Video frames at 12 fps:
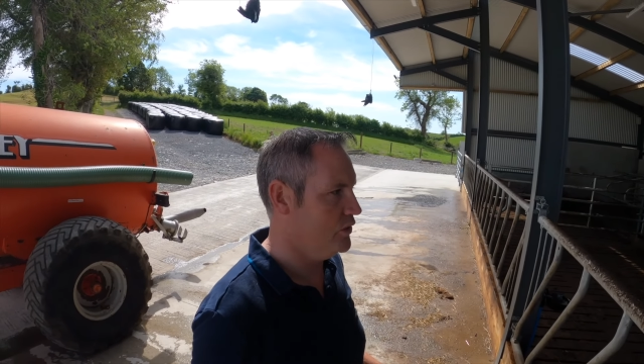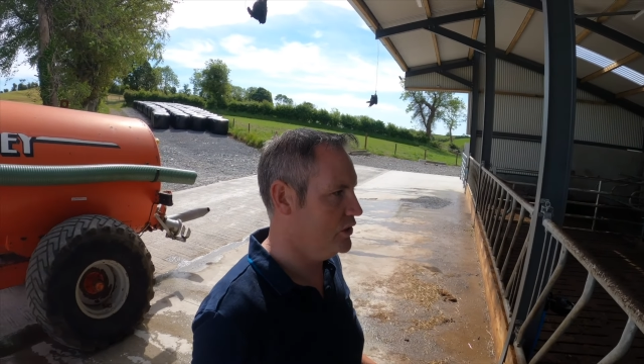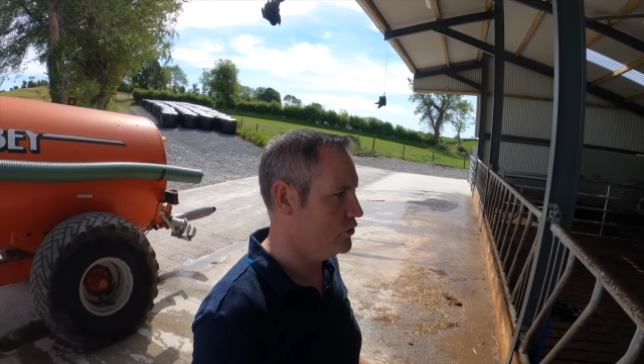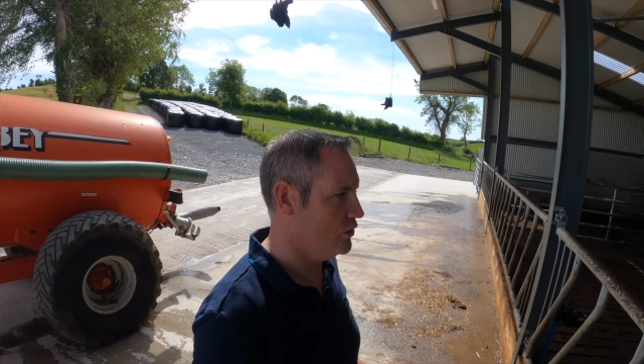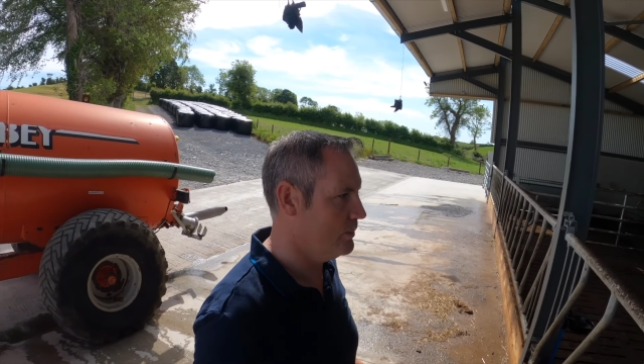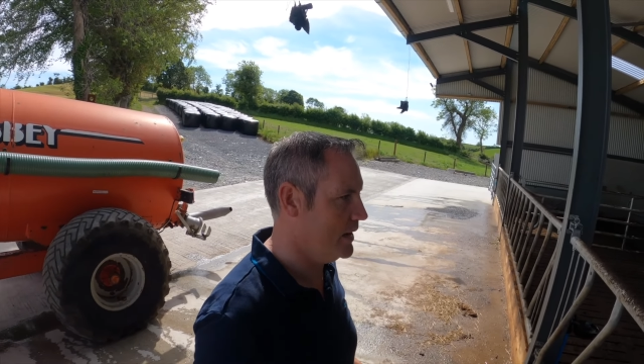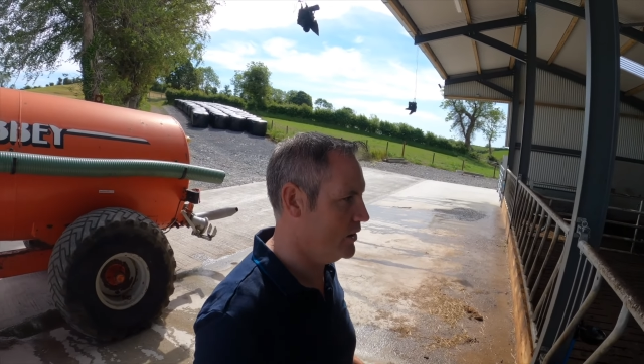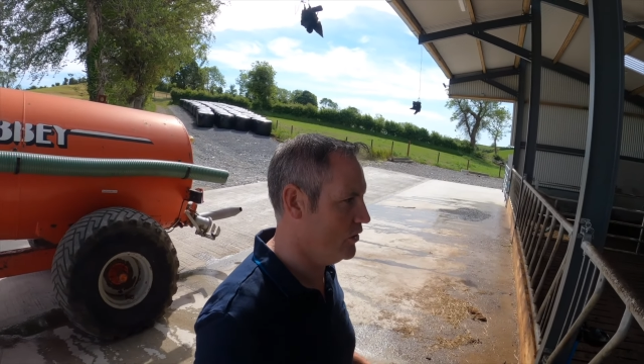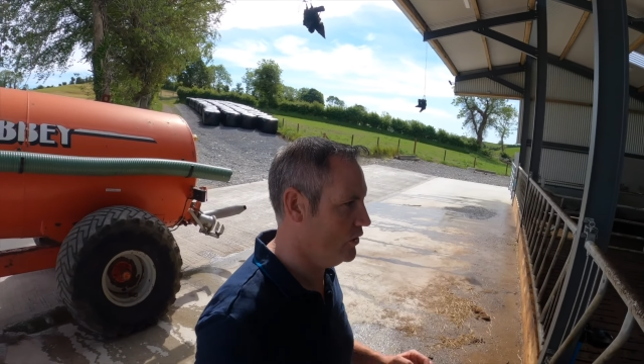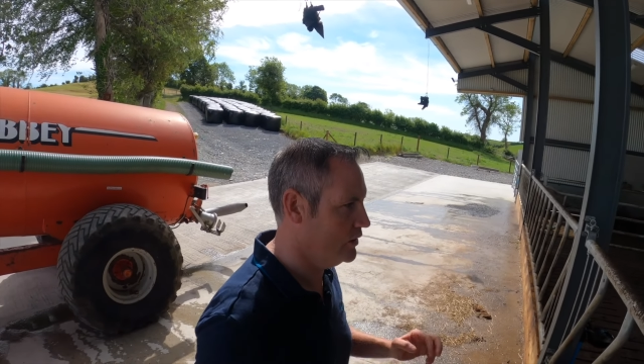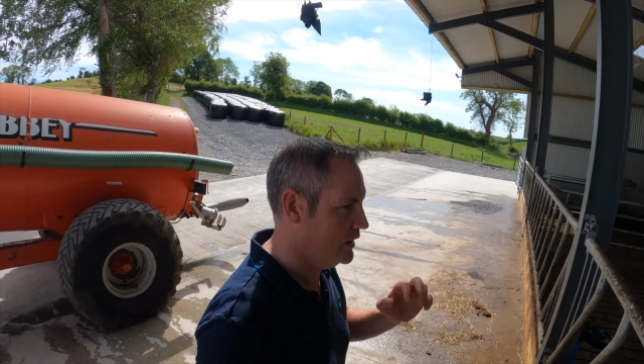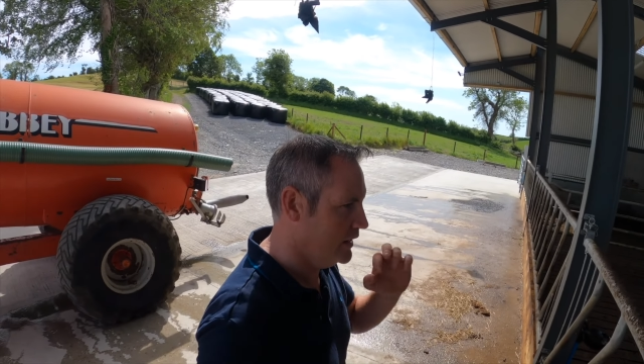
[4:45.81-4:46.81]
you turn it back
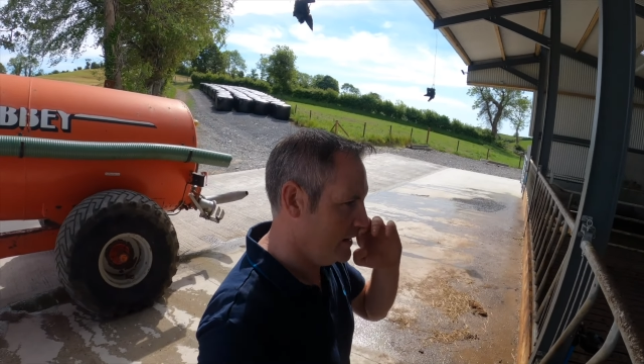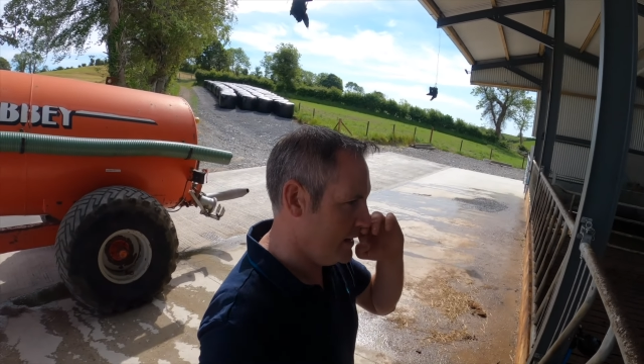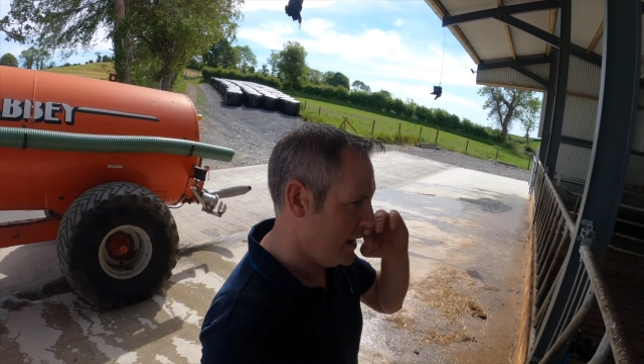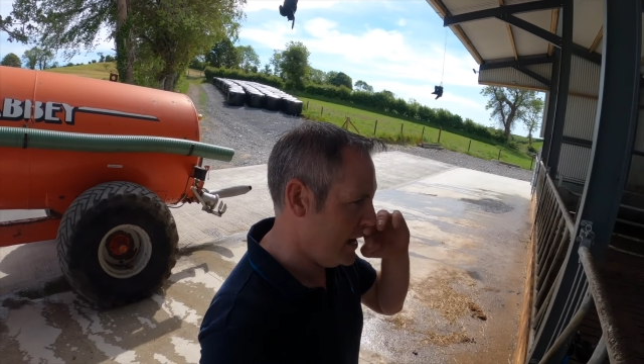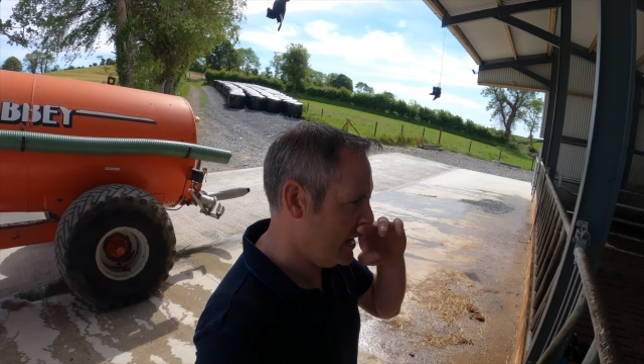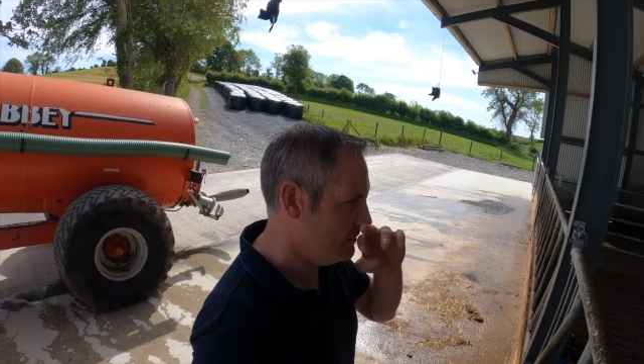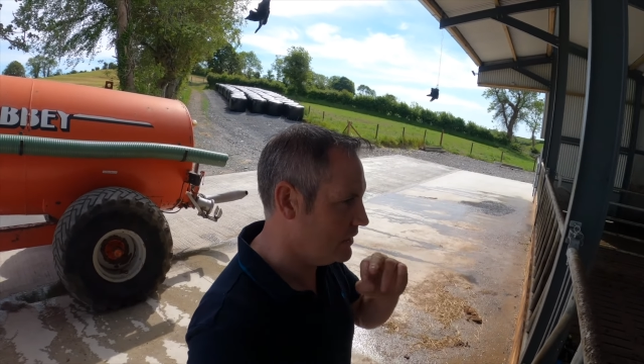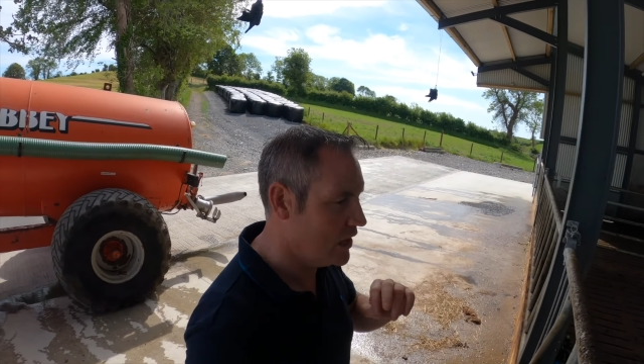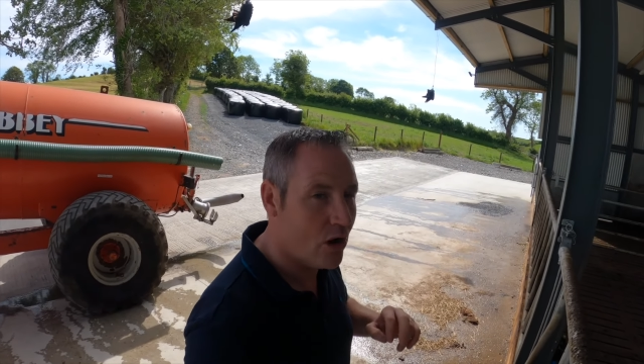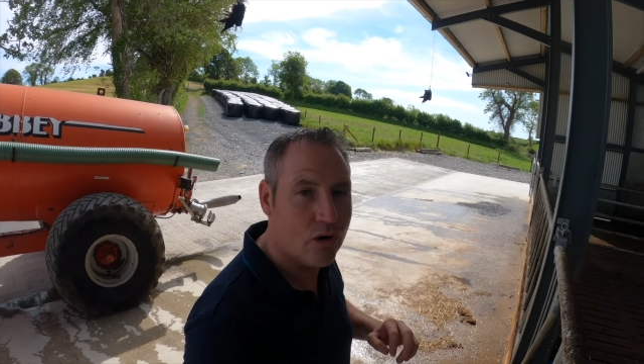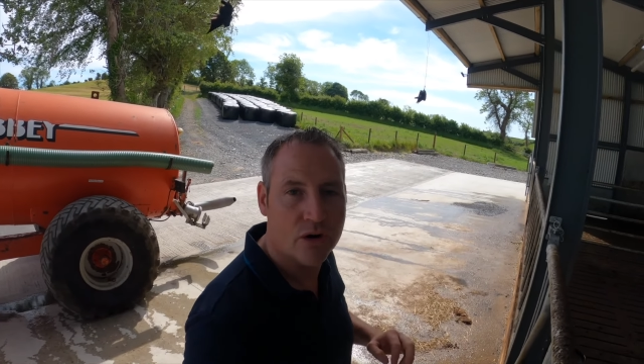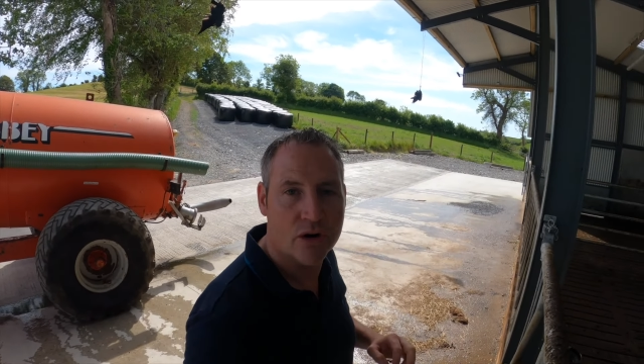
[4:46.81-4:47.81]
on. And the
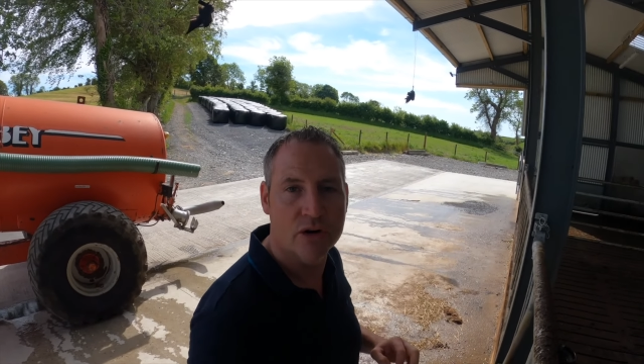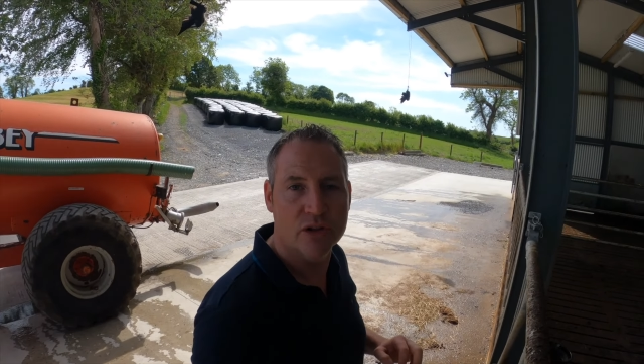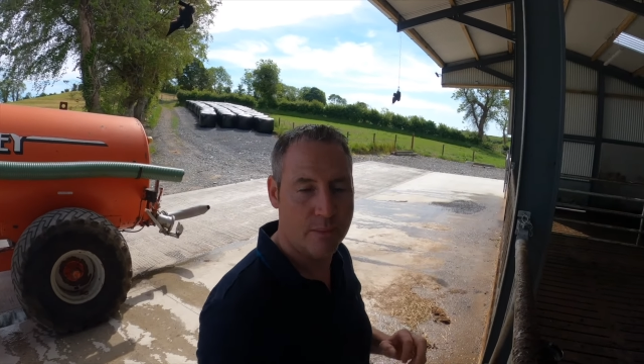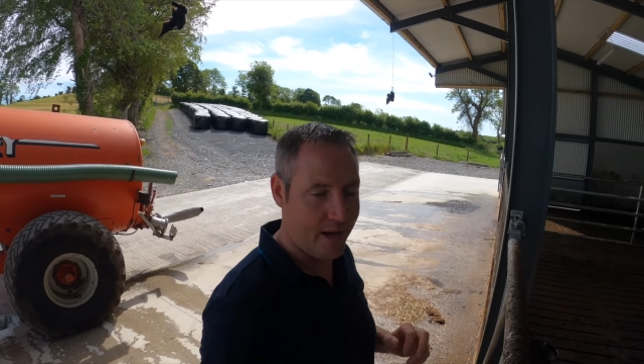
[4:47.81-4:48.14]
longer, the